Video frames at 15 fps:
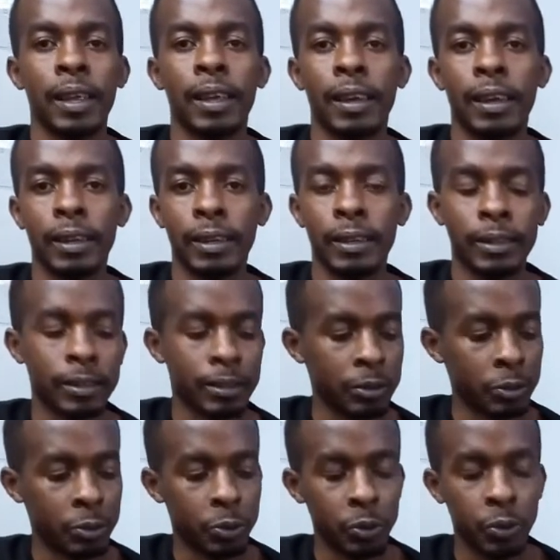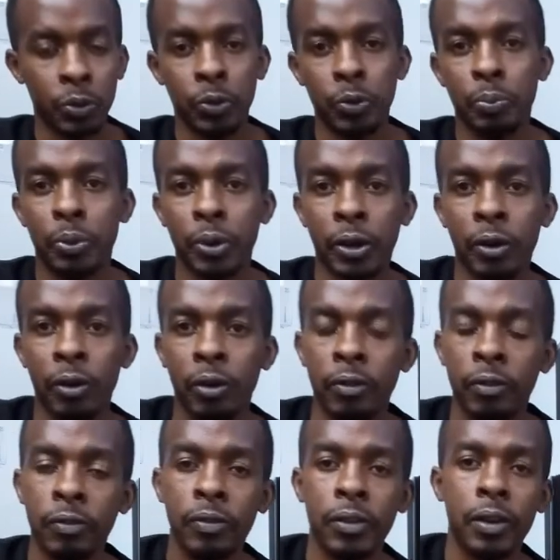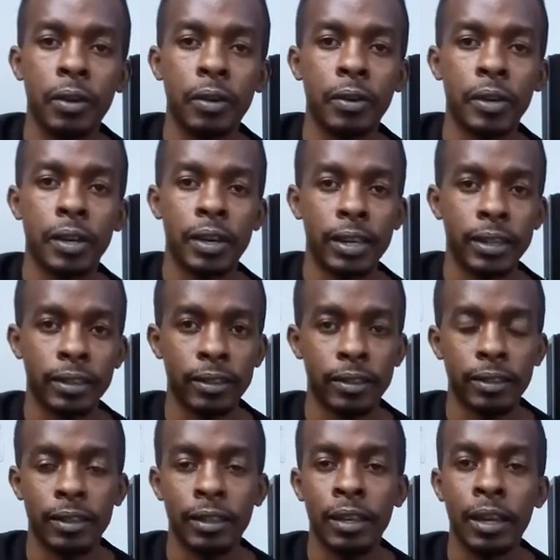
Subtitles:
and you break off the redundancy.